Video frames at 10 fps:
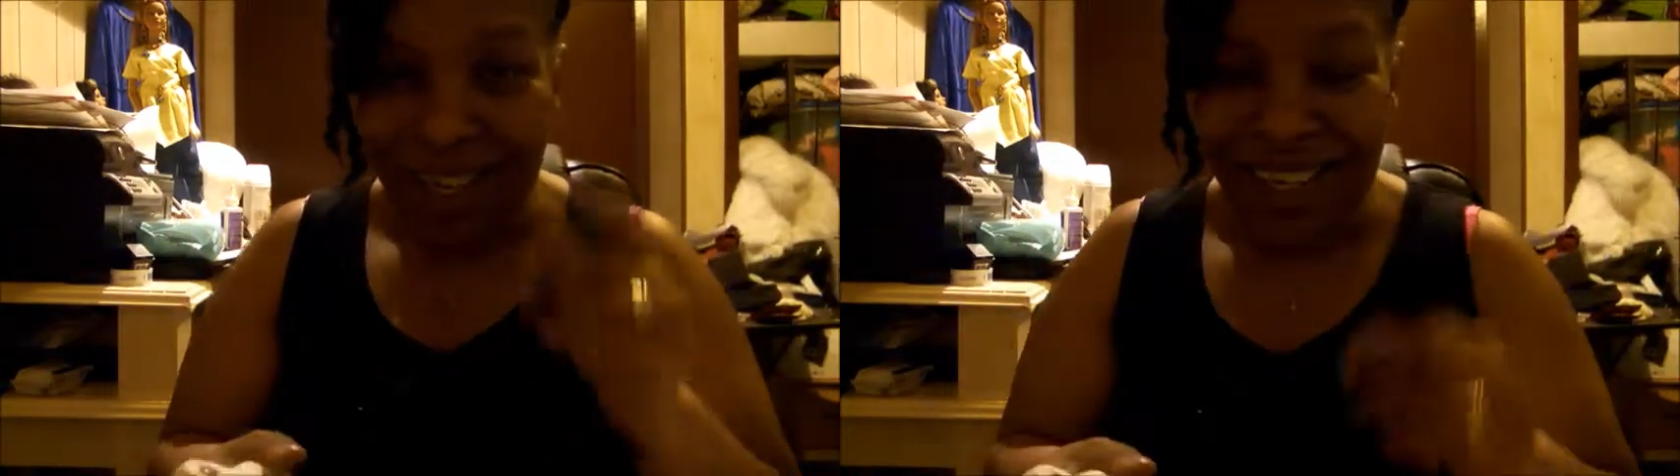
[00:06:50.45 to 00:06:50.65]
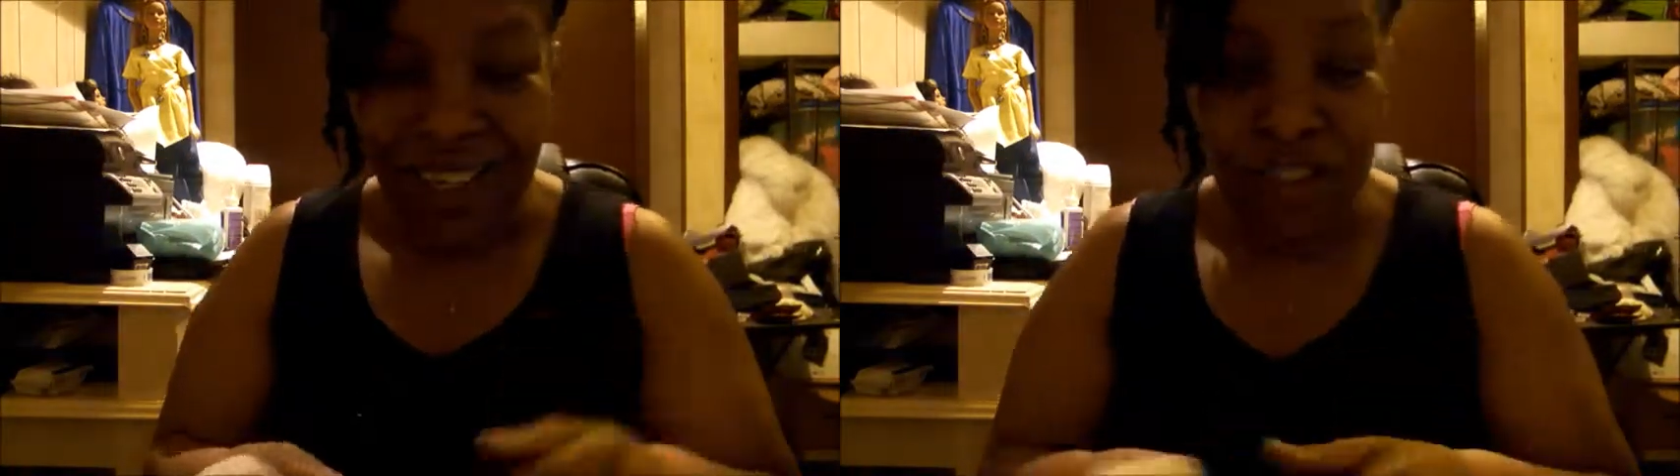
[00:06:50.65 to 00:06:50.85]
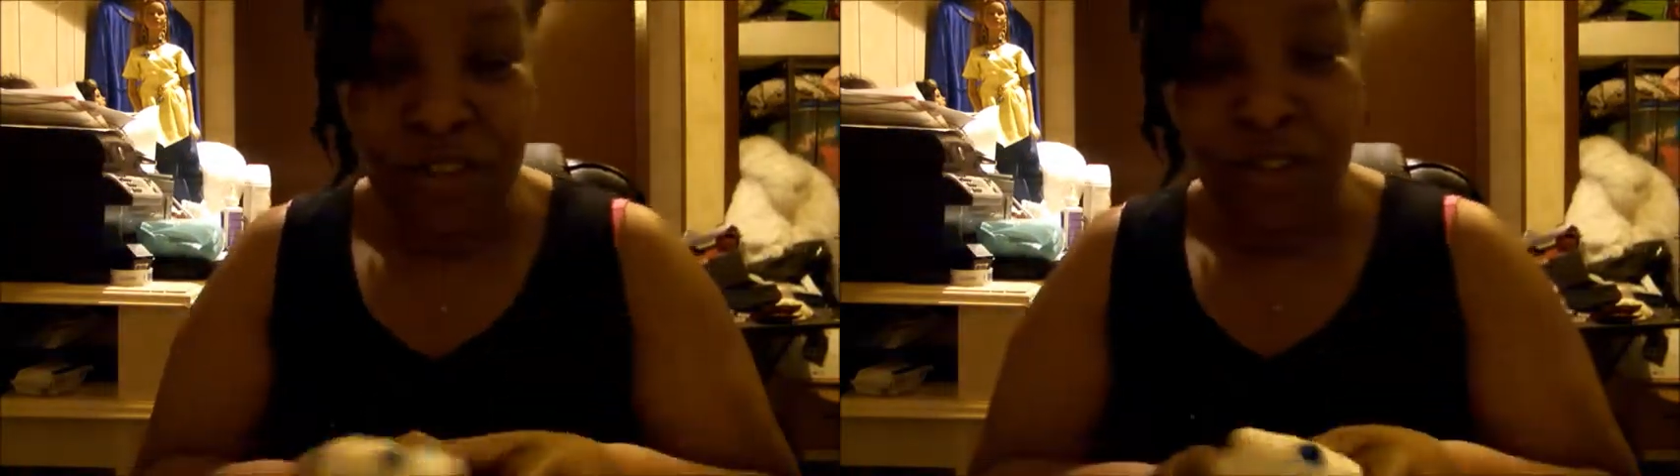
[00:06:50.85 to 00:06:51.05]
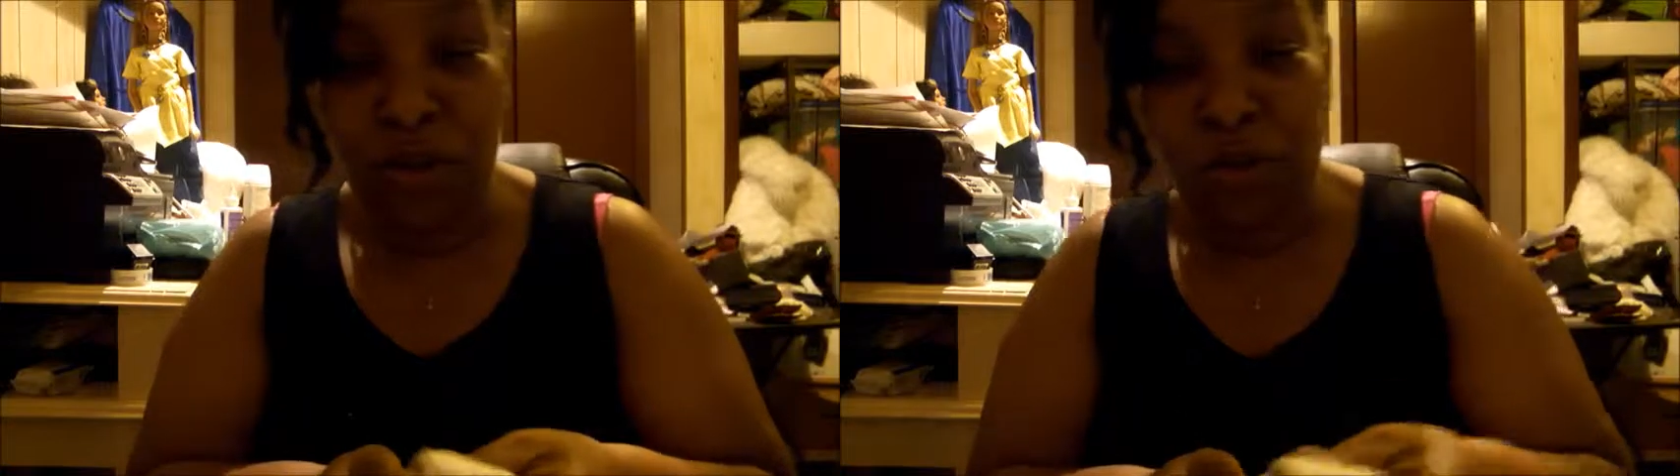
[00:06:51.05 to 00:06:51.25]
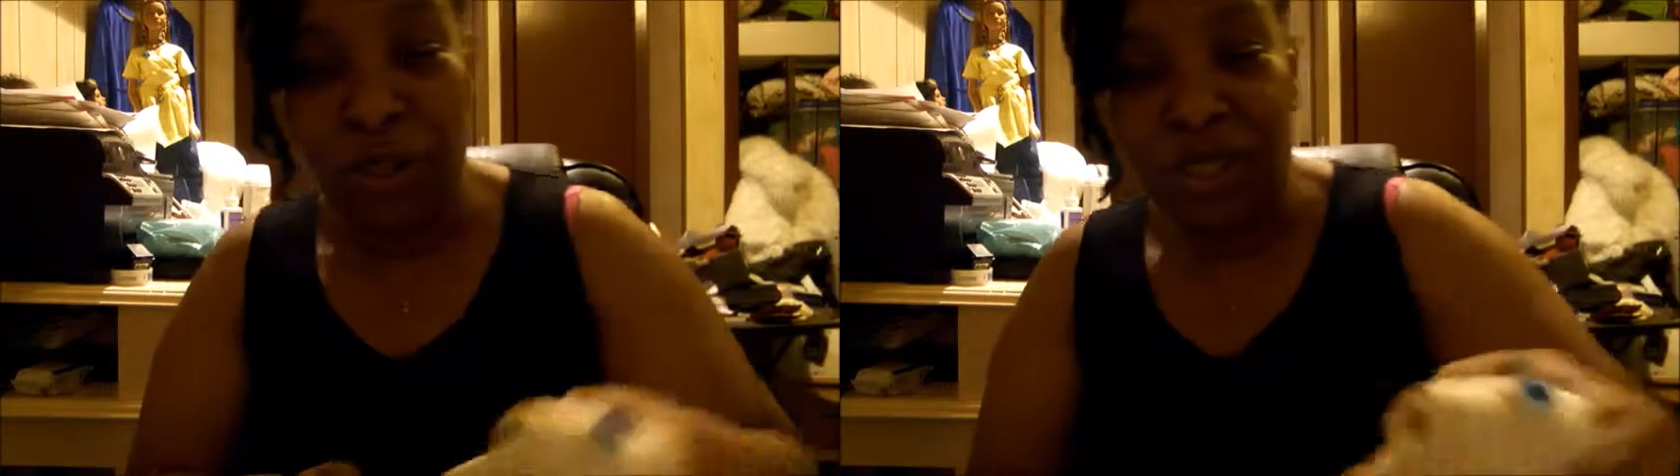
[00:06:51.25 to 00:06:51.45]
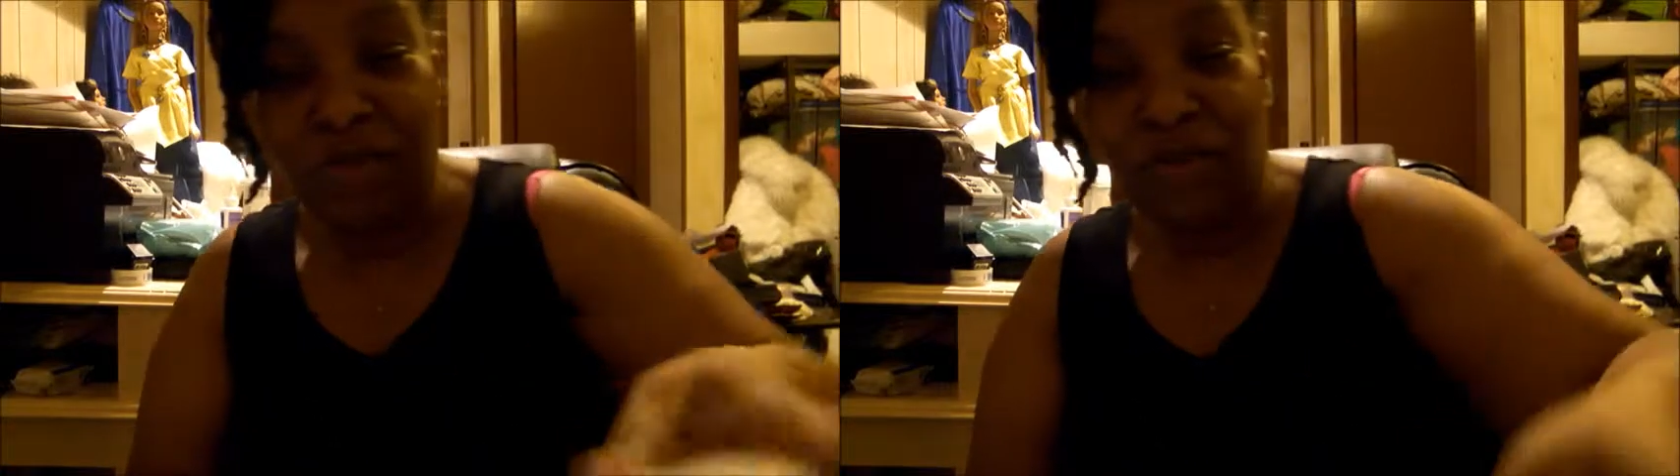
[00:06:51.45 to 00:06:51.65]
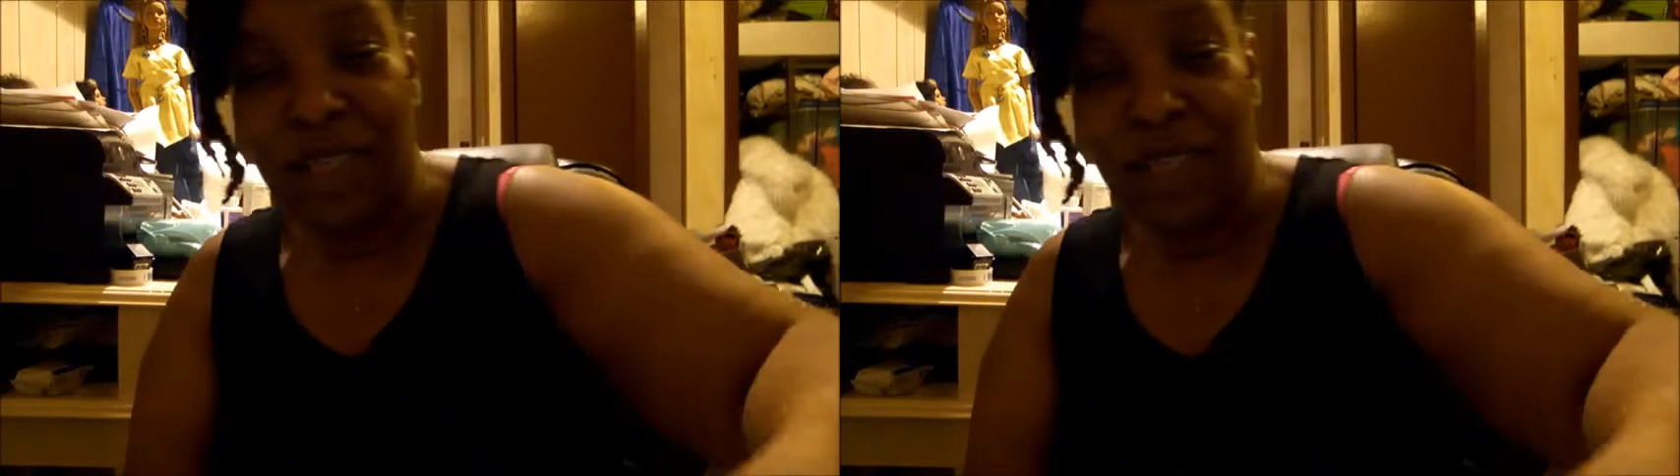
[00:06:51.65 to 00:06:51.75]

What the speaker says: I'll let you know when it's